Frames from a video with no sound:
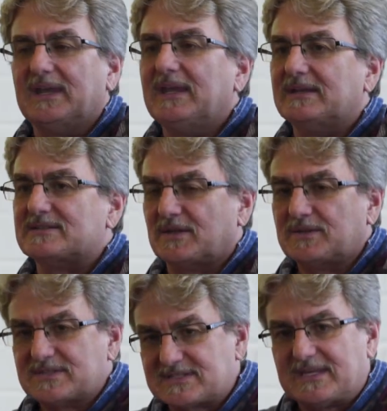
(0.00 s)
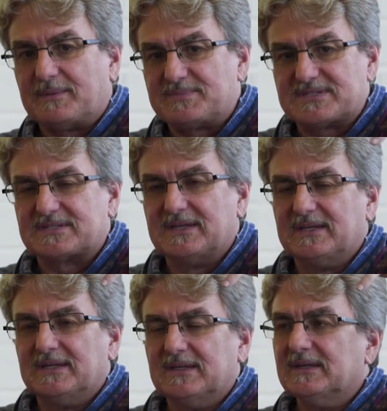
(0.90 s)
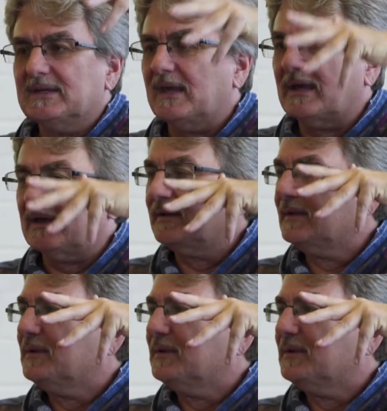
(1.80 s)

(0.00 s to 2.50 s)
to hit is all the steps. Yeah?